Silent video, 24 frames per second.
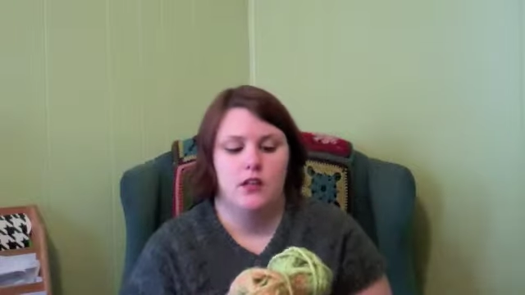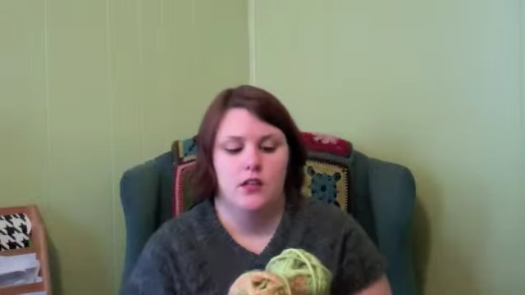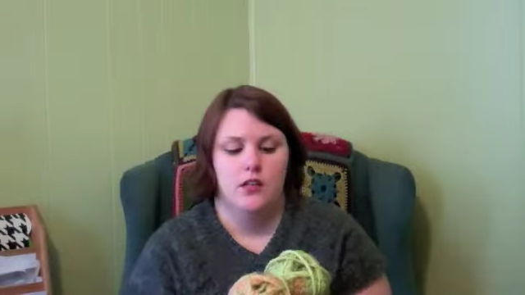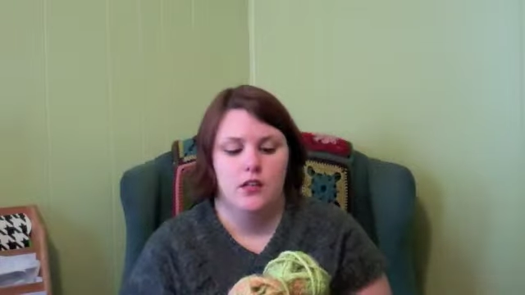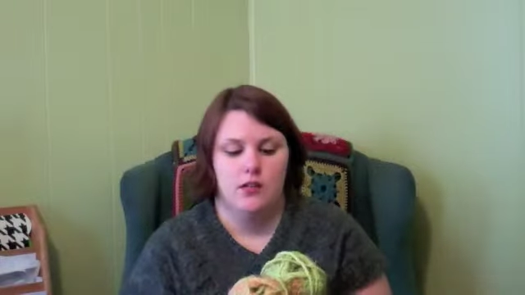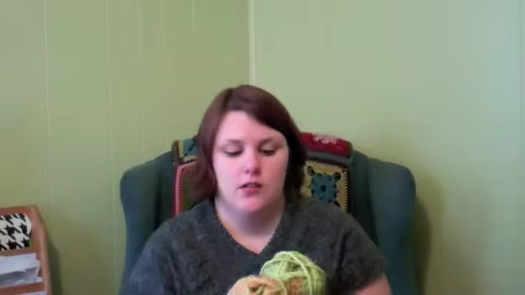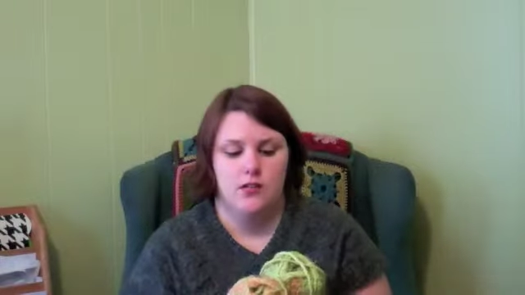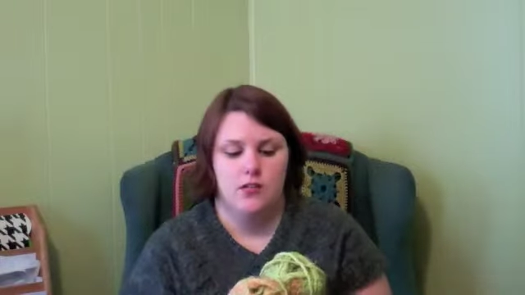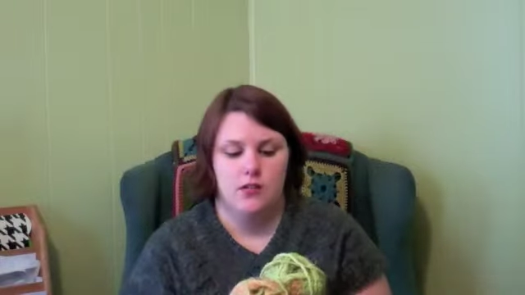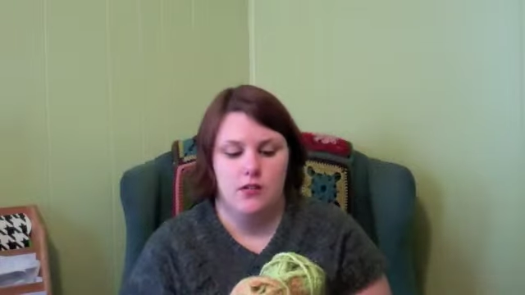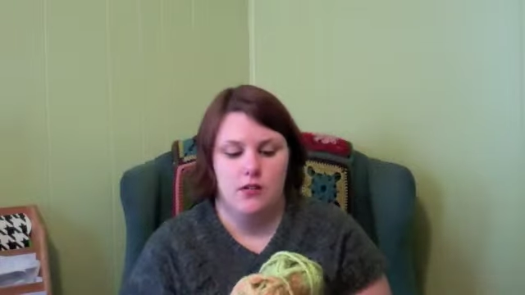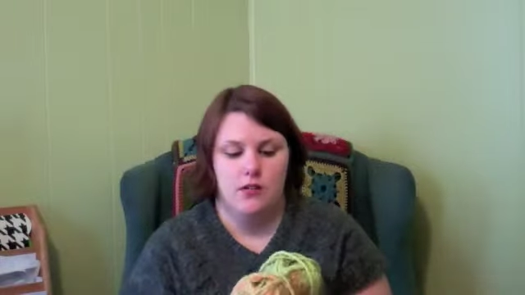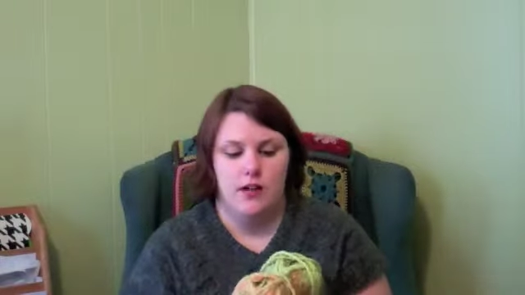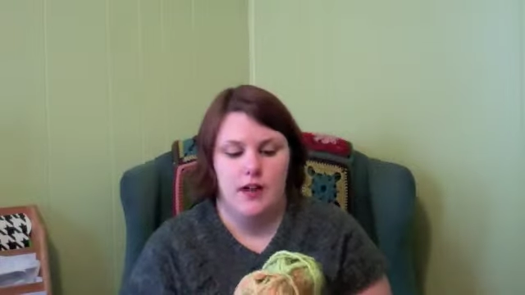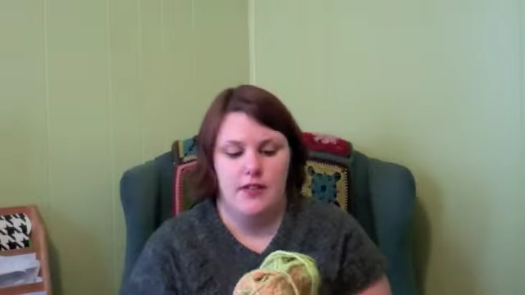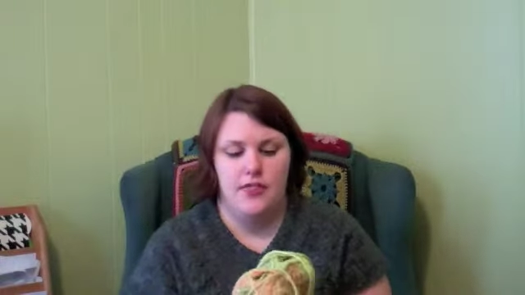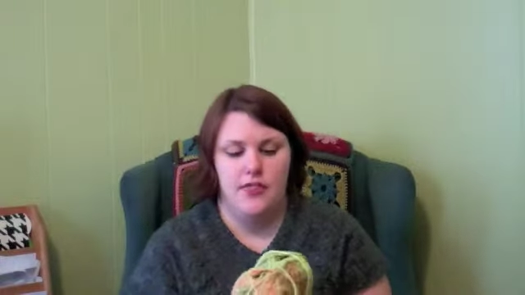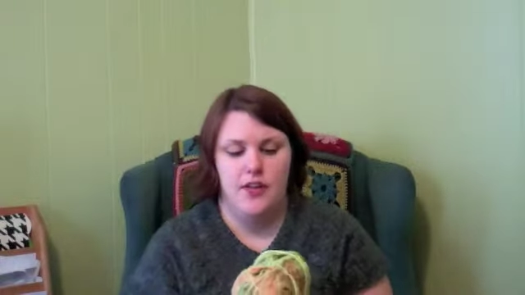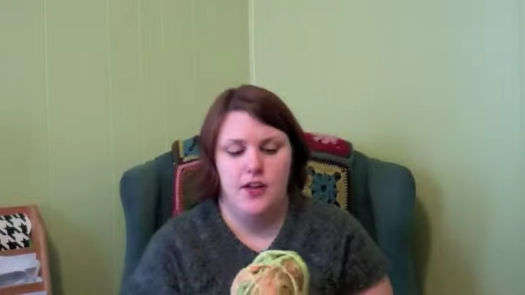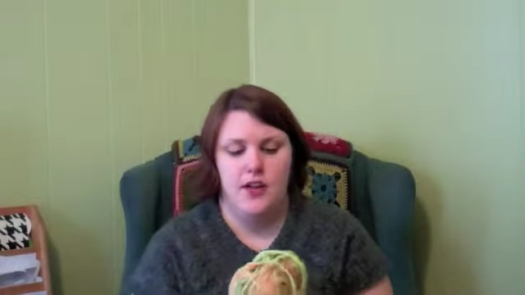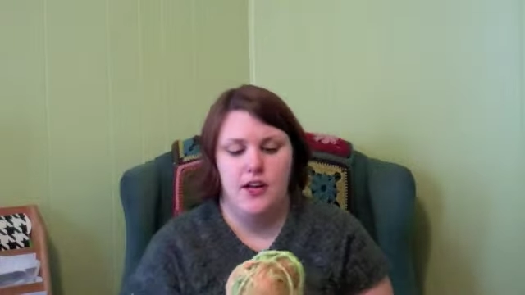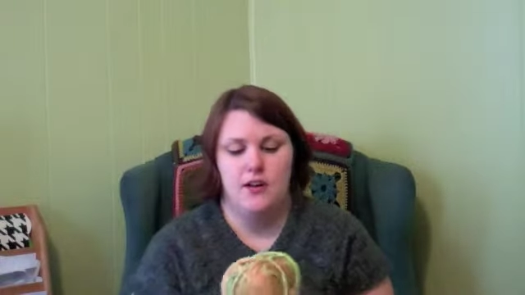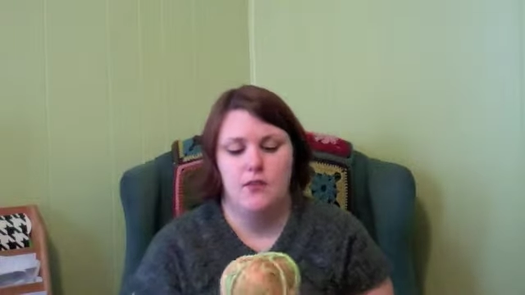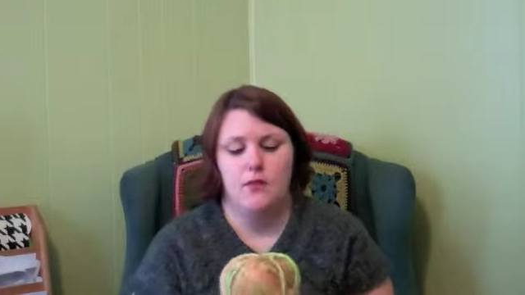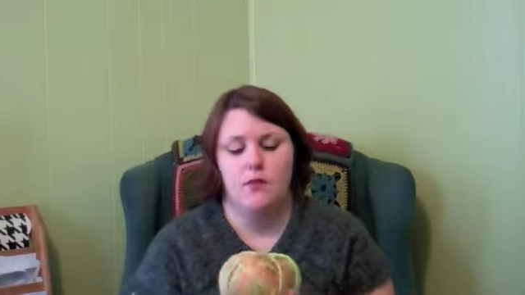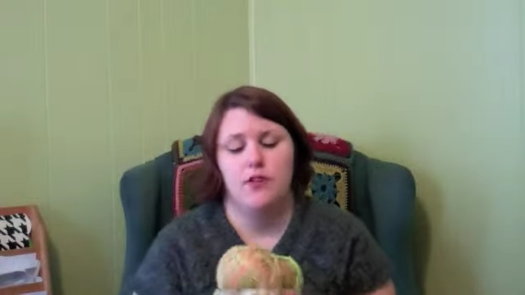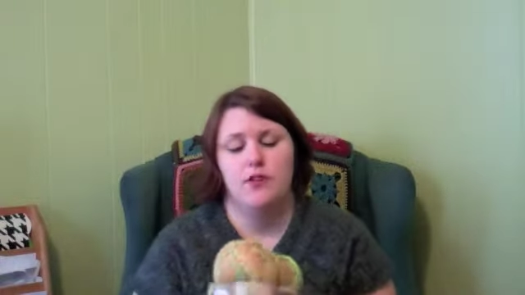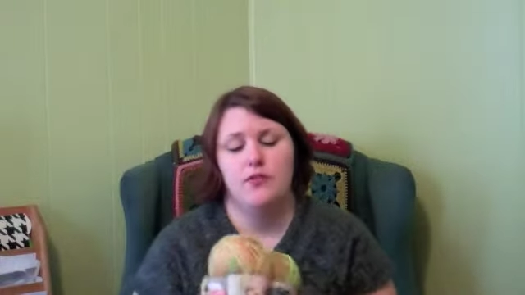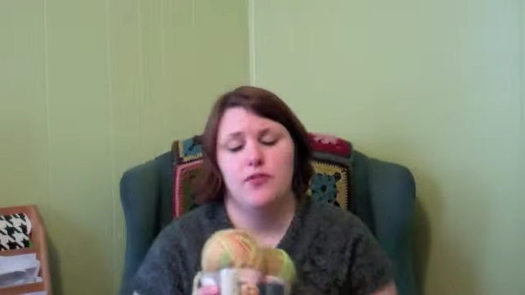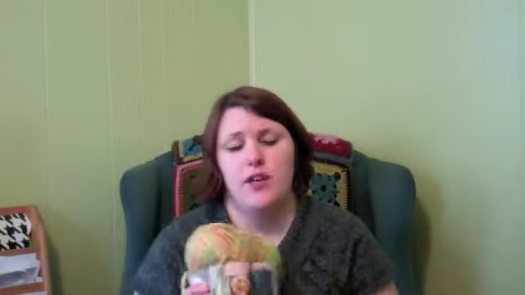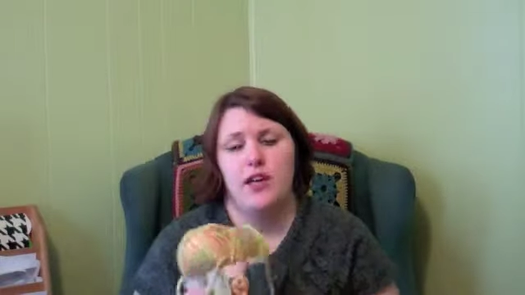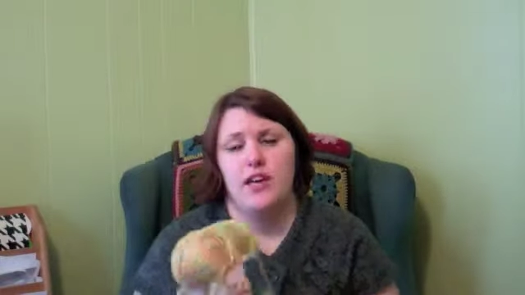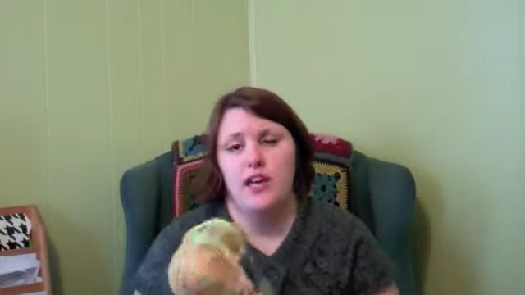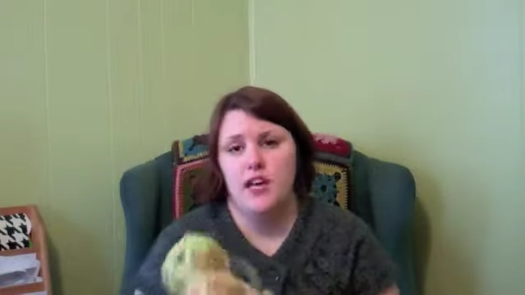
So I thought, well, if I